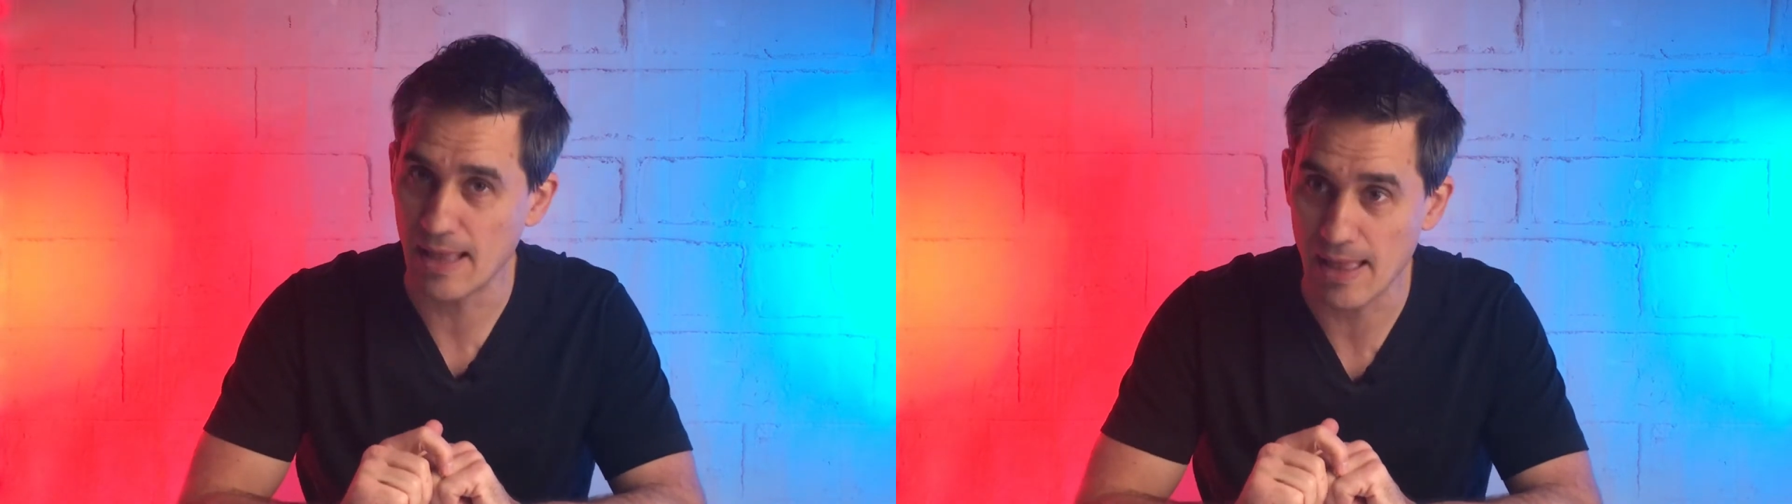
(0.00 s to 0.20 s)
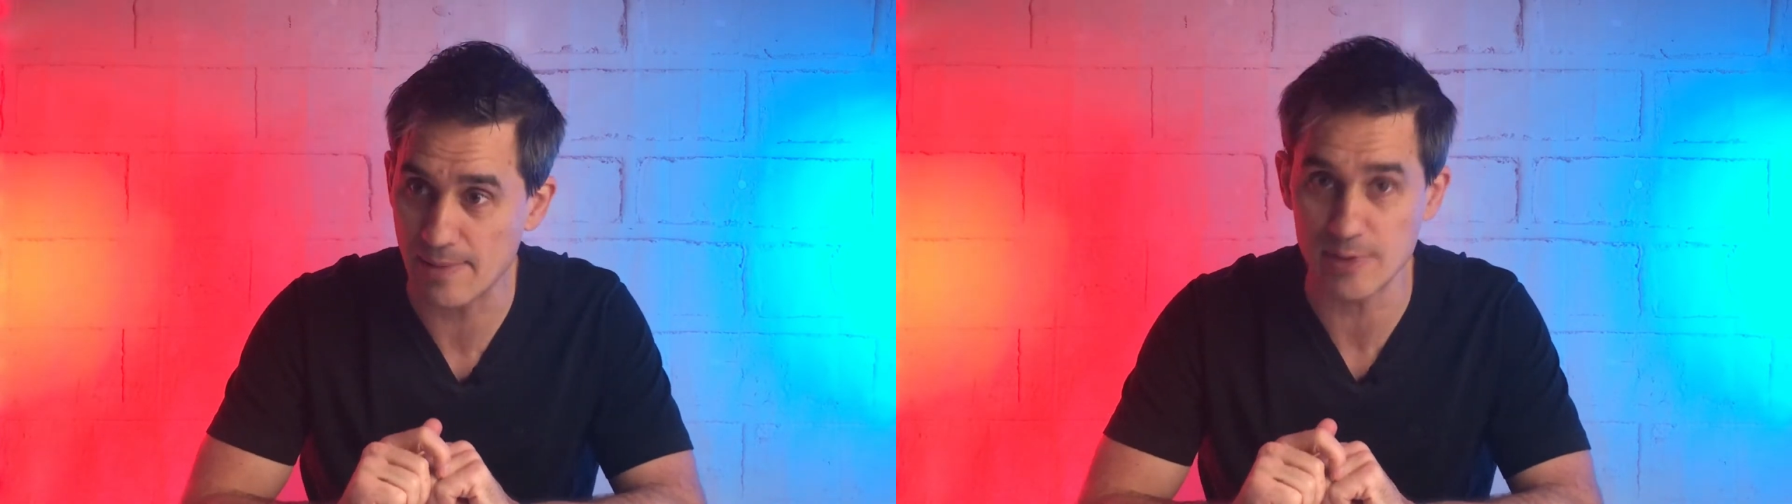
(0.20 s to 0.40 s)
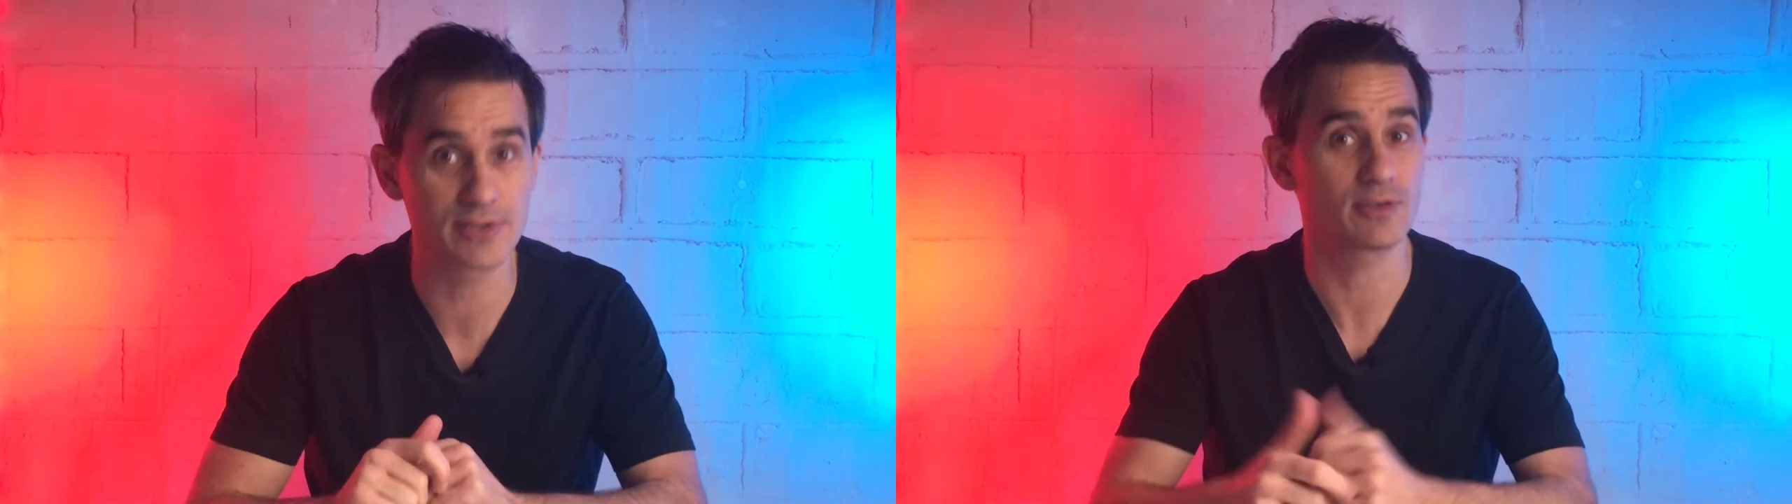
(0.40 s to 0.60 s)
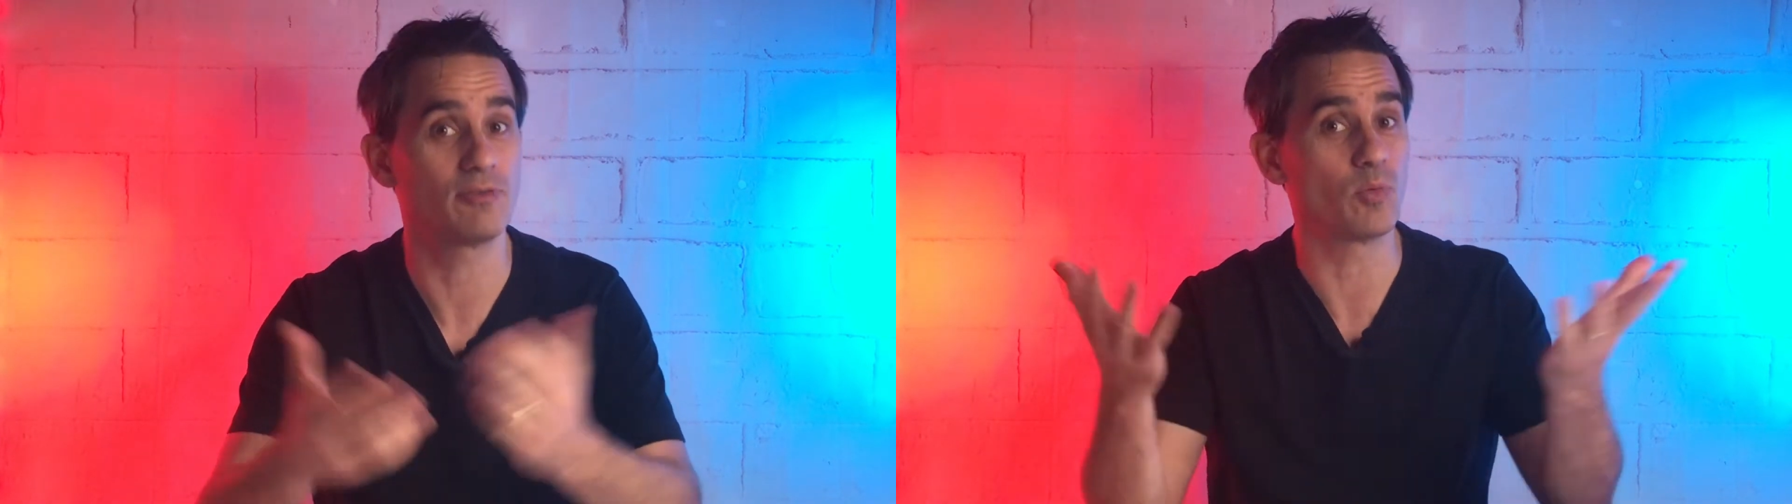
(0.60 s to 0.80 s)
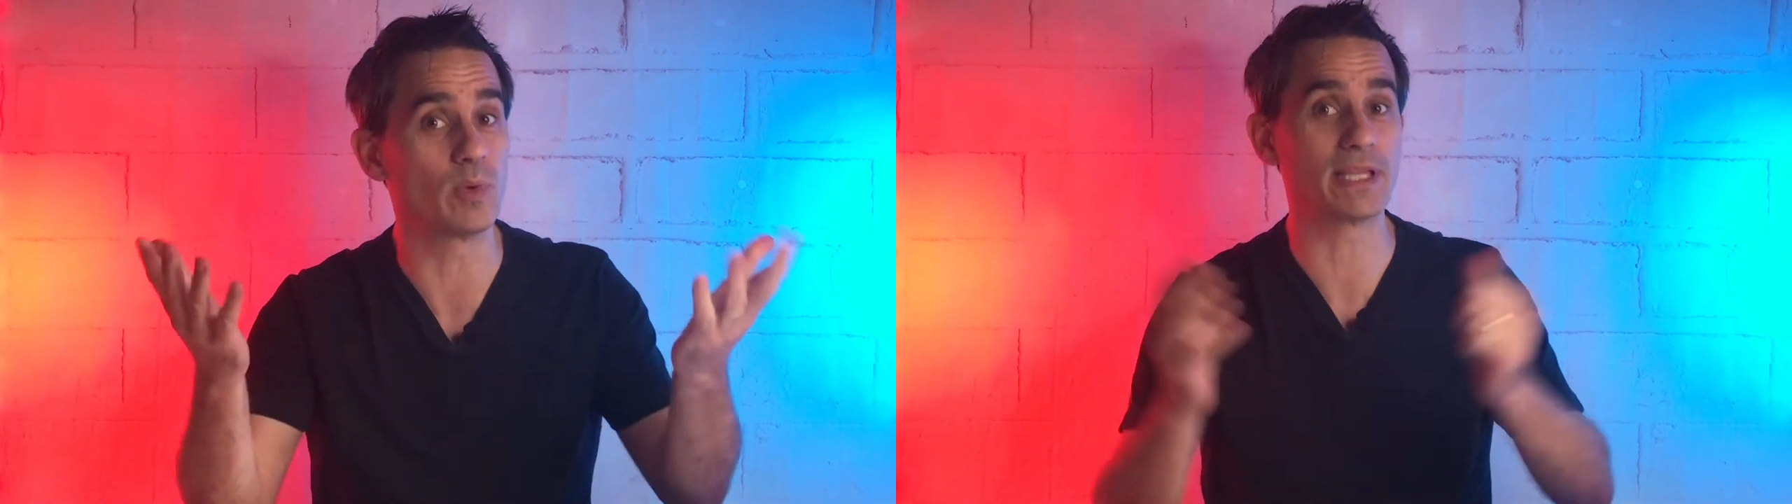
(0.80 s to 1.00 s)
images of
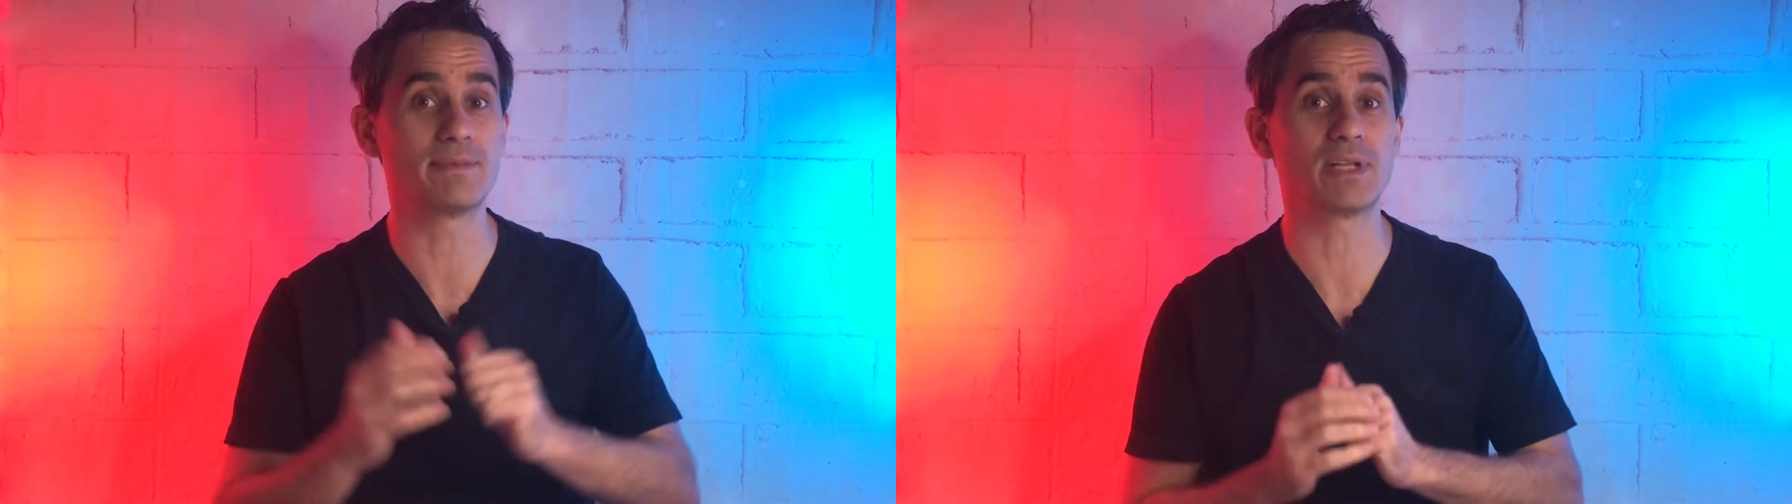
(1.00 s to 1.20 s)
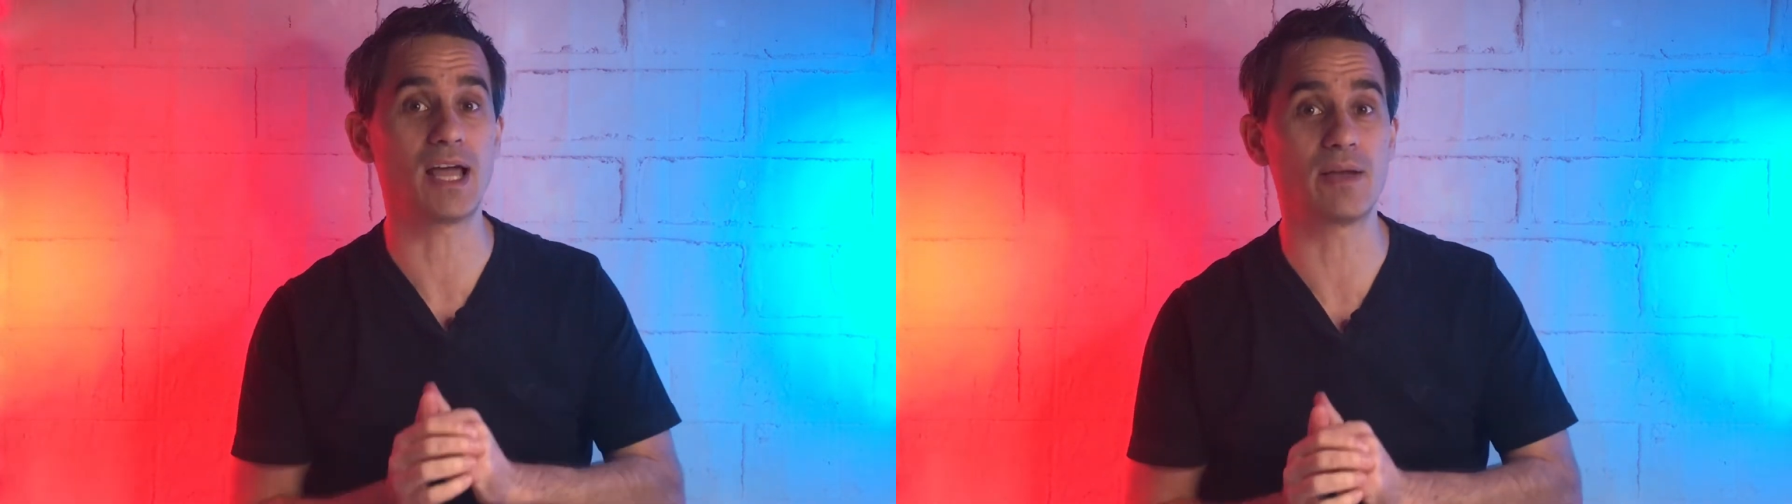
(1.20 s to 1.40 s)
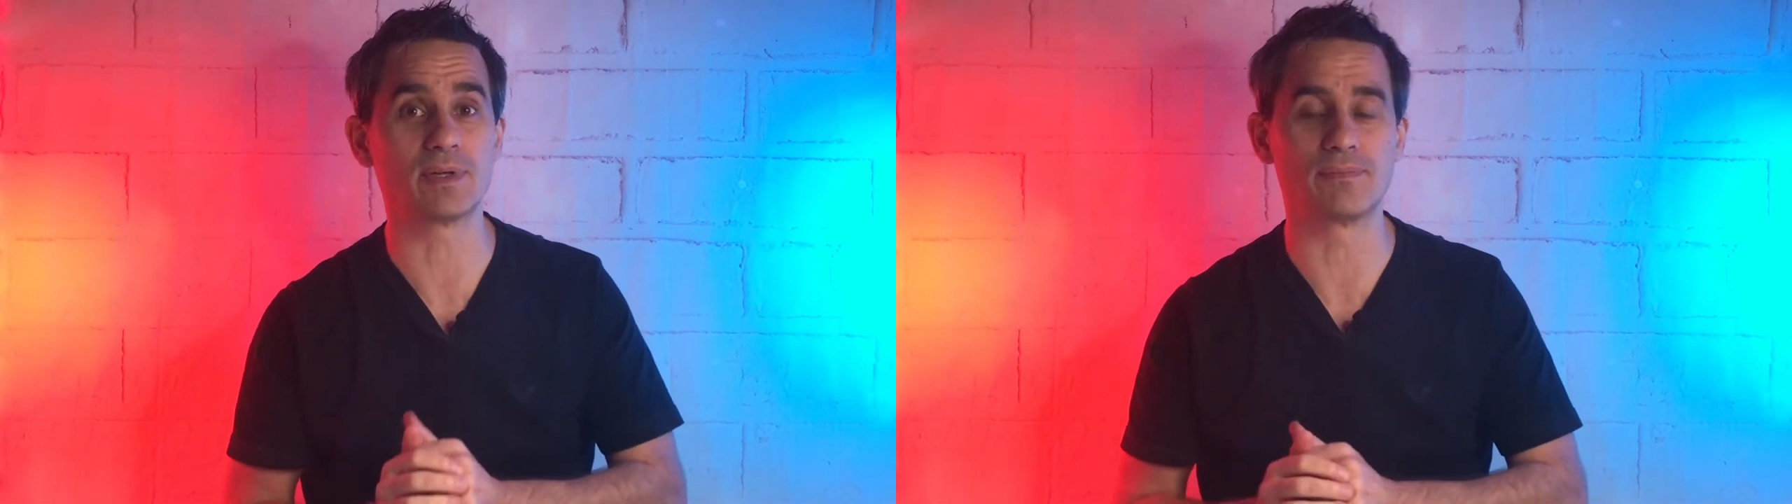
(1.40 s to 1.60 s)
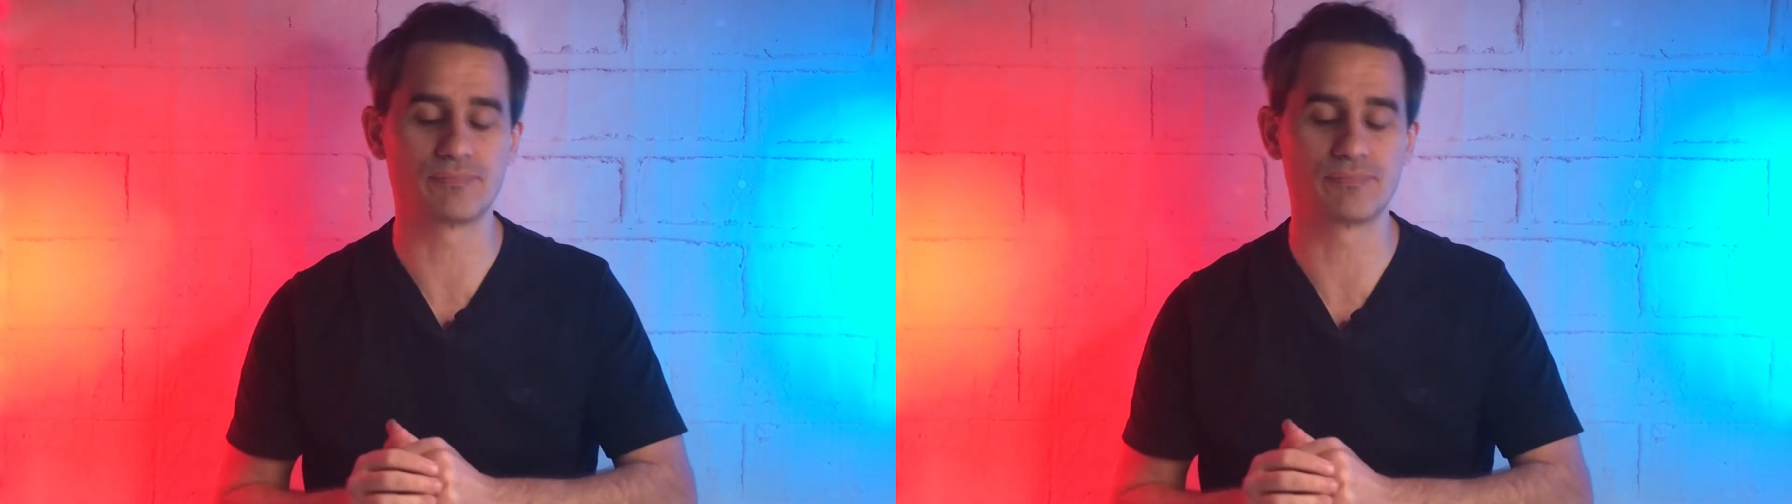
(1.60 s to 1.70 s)
William the Lightwell.